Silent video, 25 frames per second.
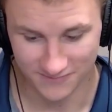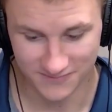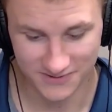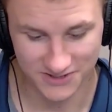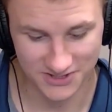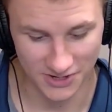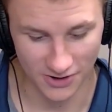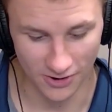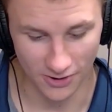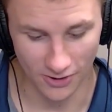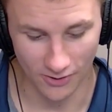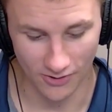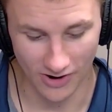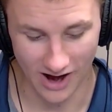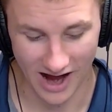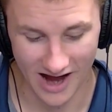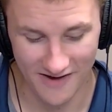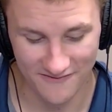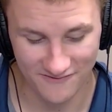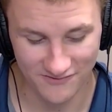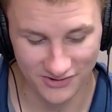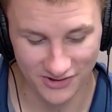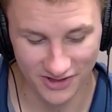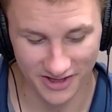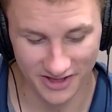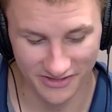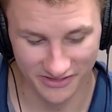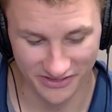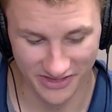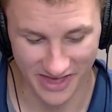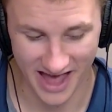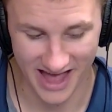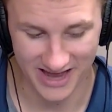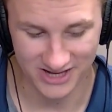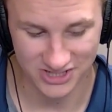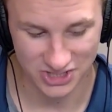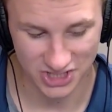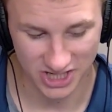So I feel like
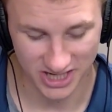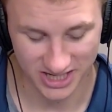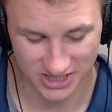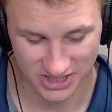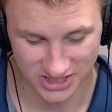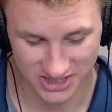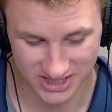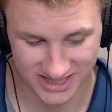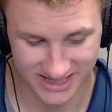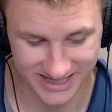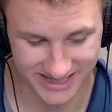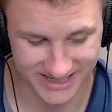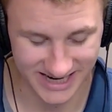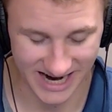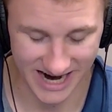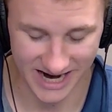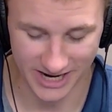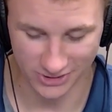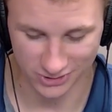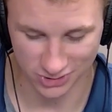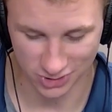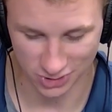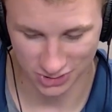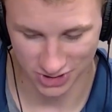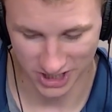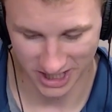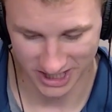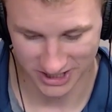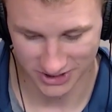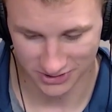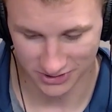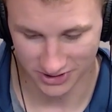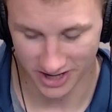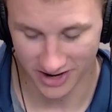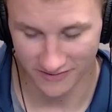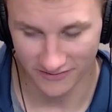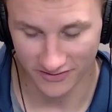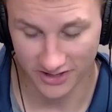that changes the entire
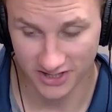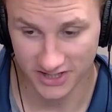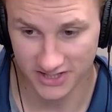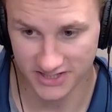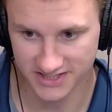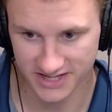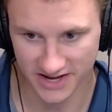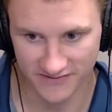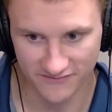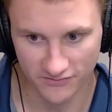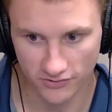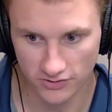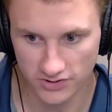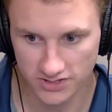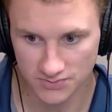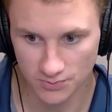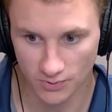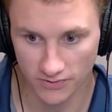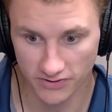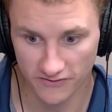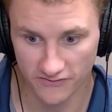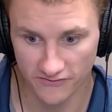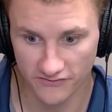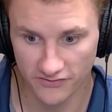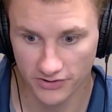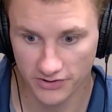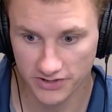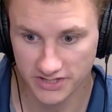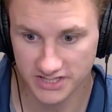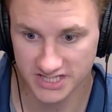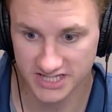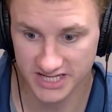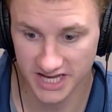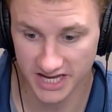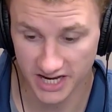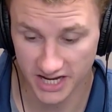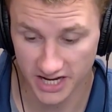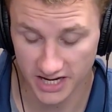trajectory of it. Because at first, when the
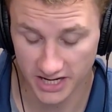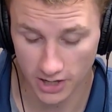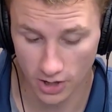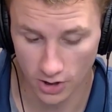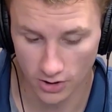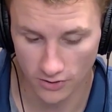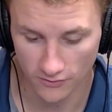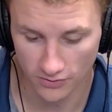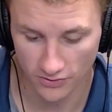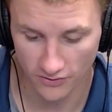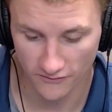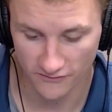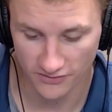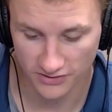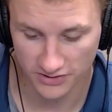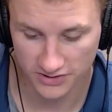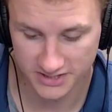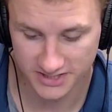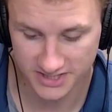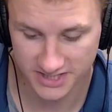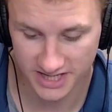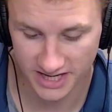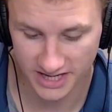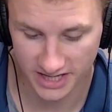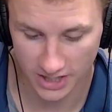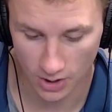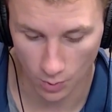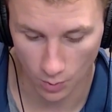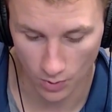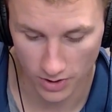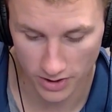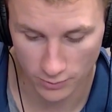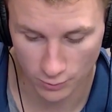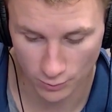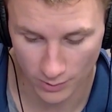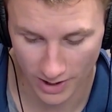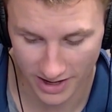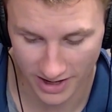Phillies getting a
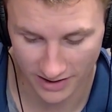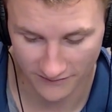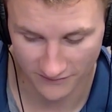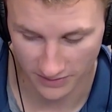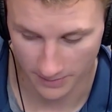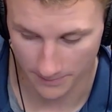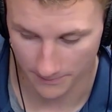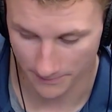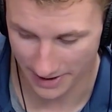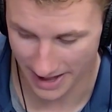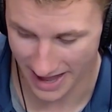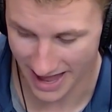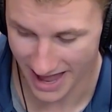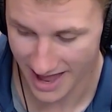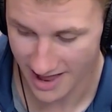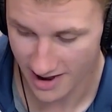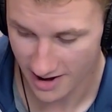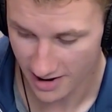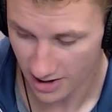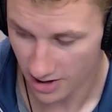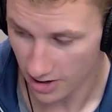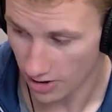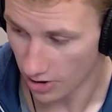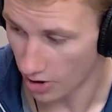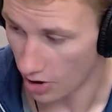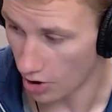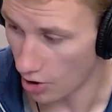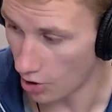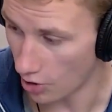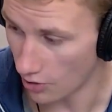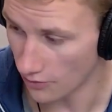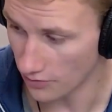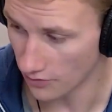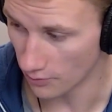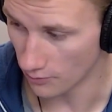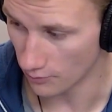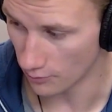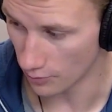win right off the bat
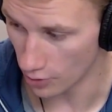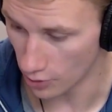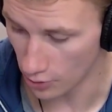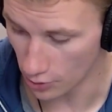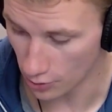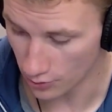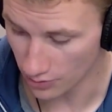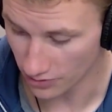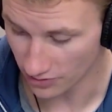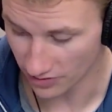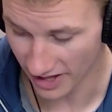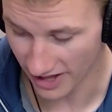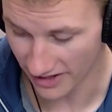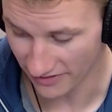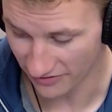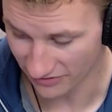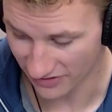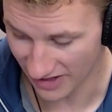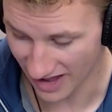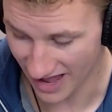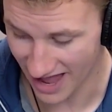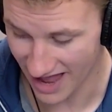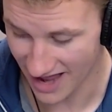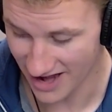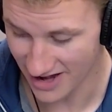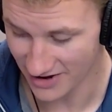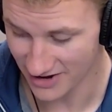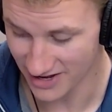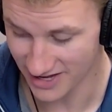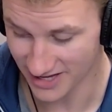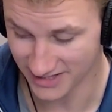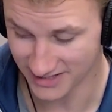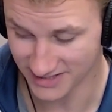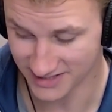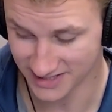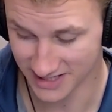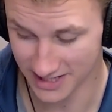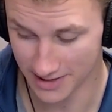on the road, like, that
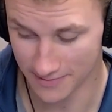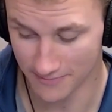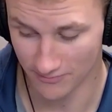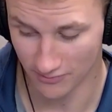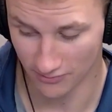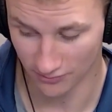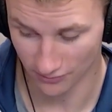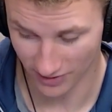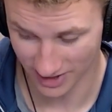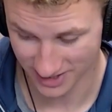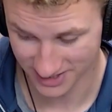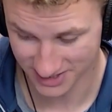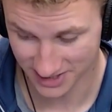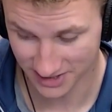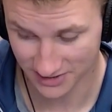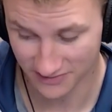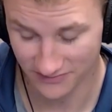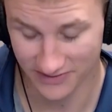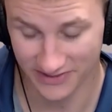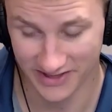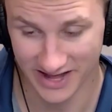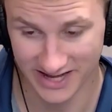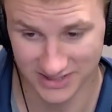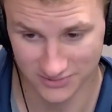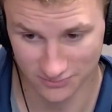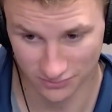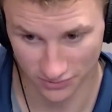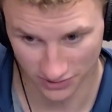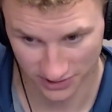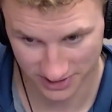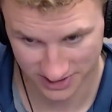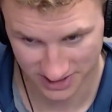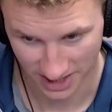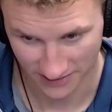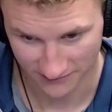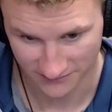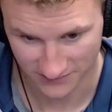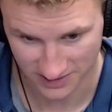is impressive, and that's
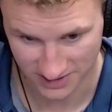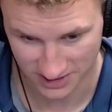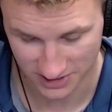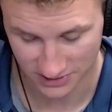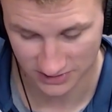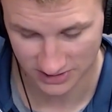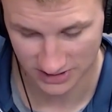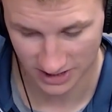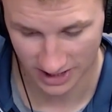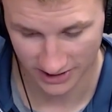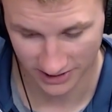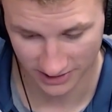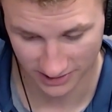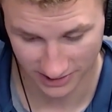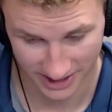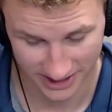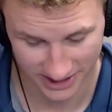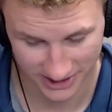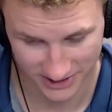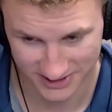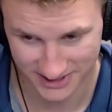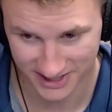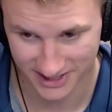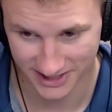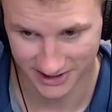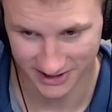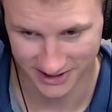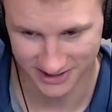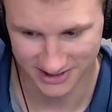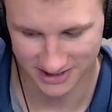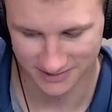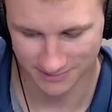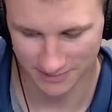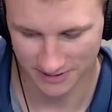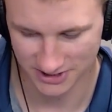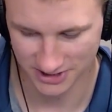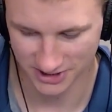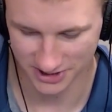really tough to do. Like you said,
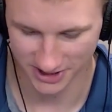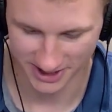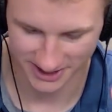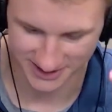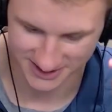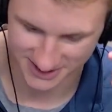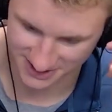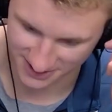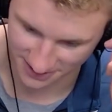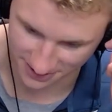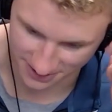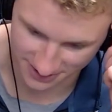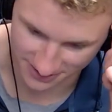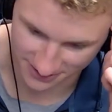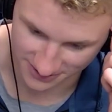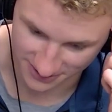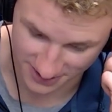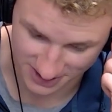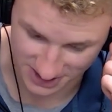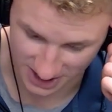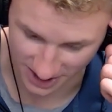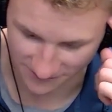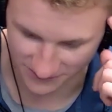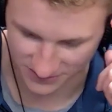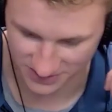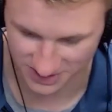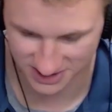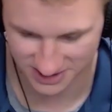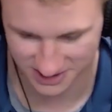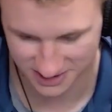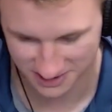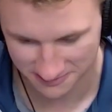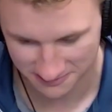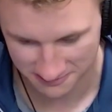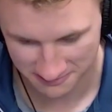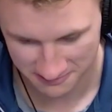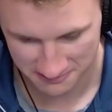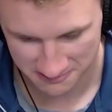especially against the
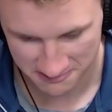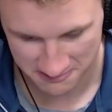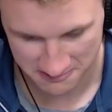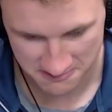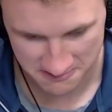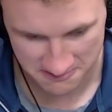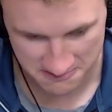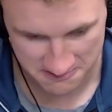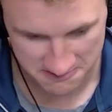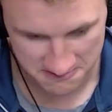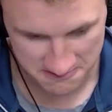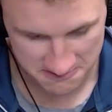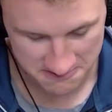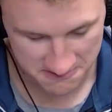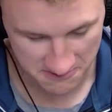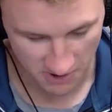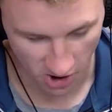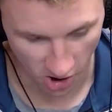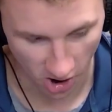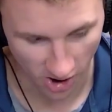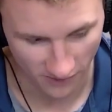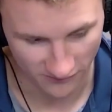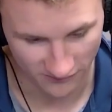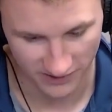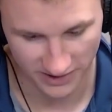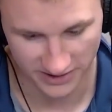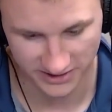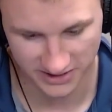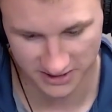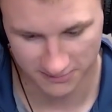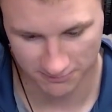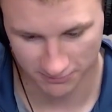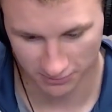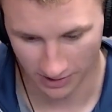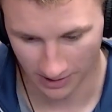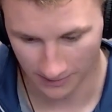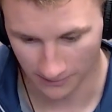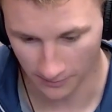toughest
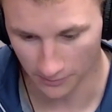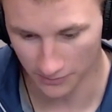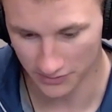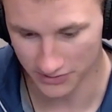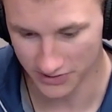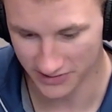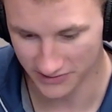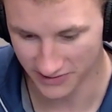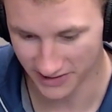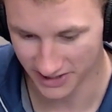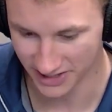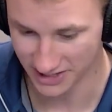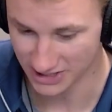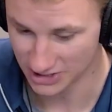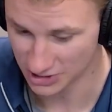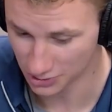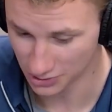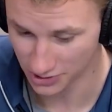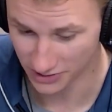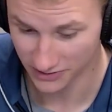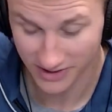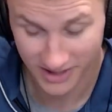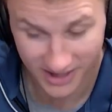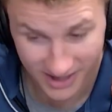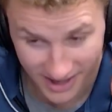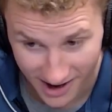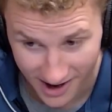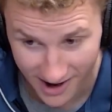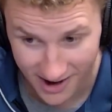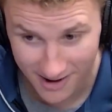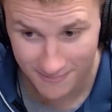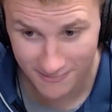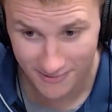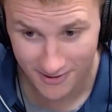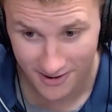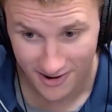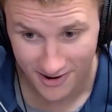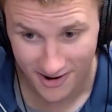offense probably in the history of the
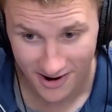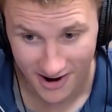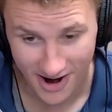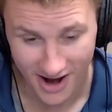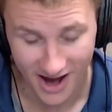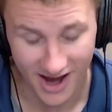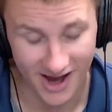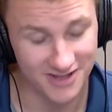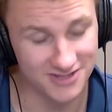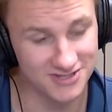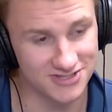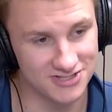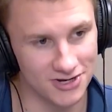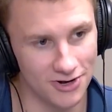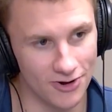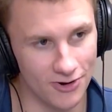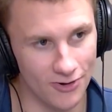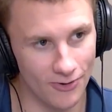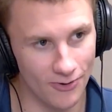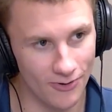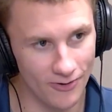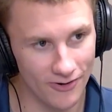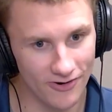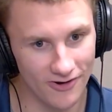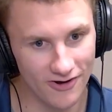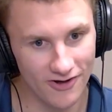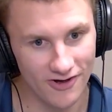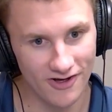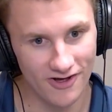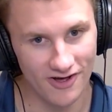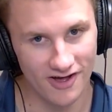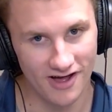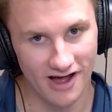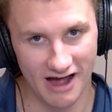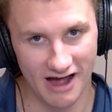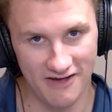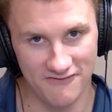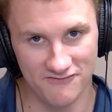game. And so
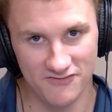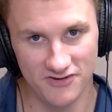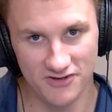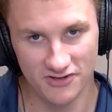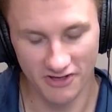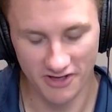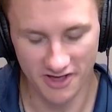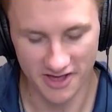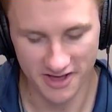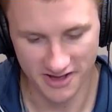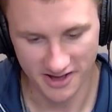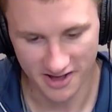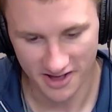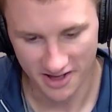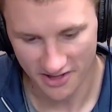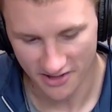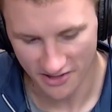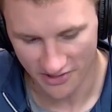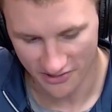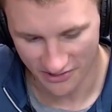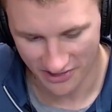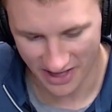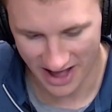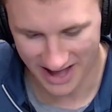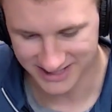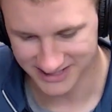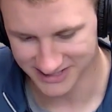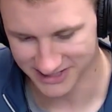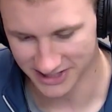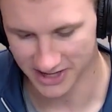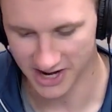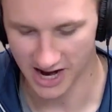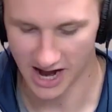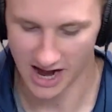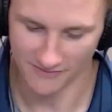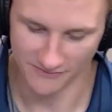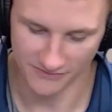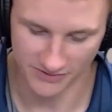I feel like that's the
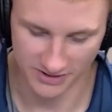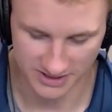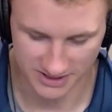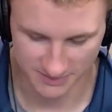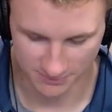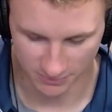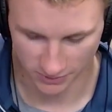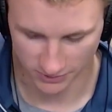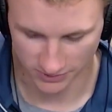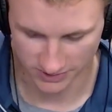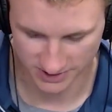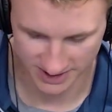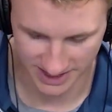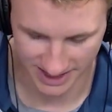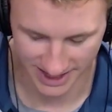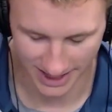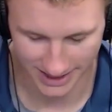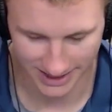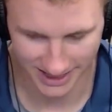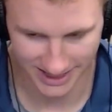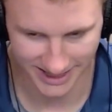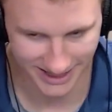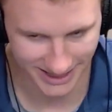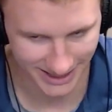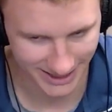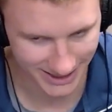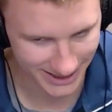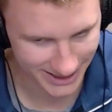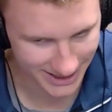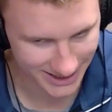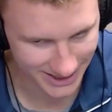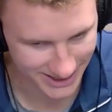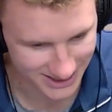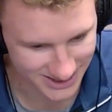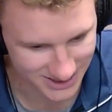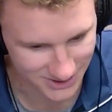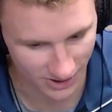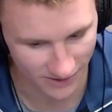confidence boost that Atlanta
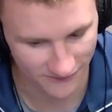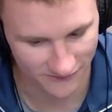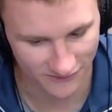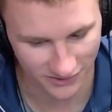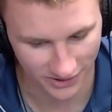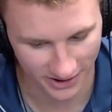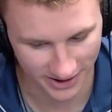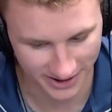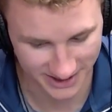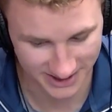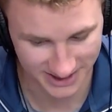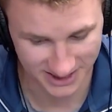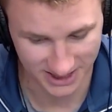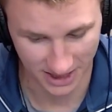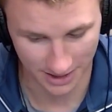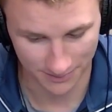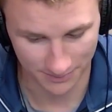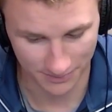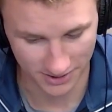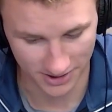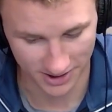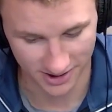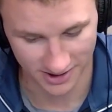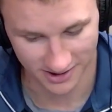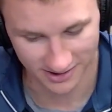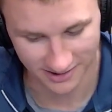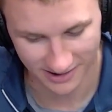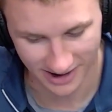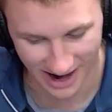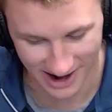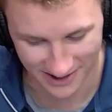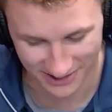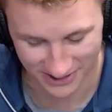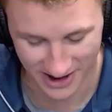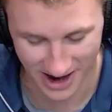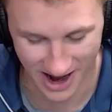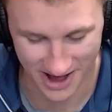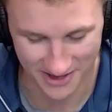needed. So I feel like it's going to be
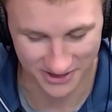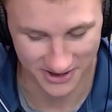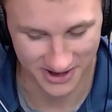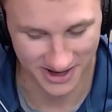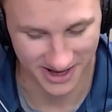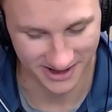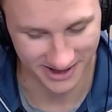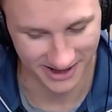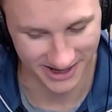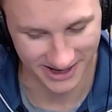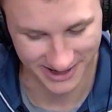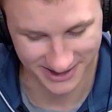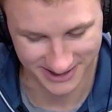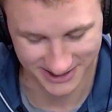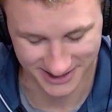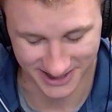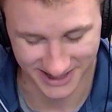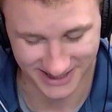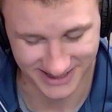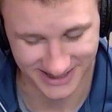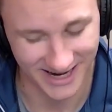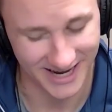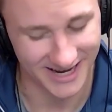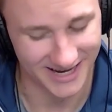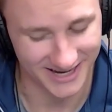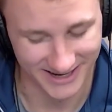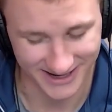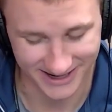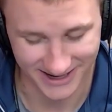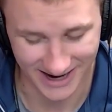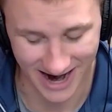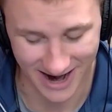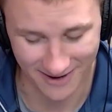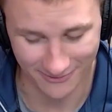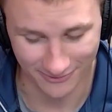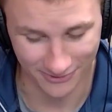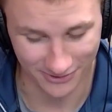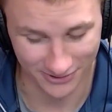I think Atlanta's going to take it.
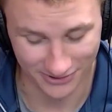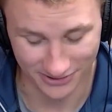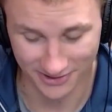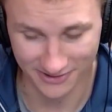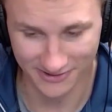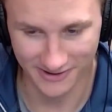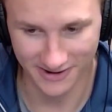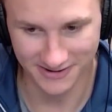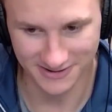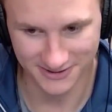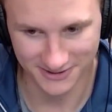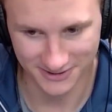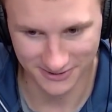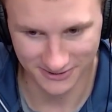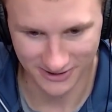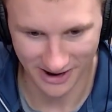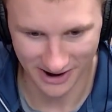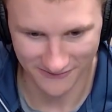I really think they do.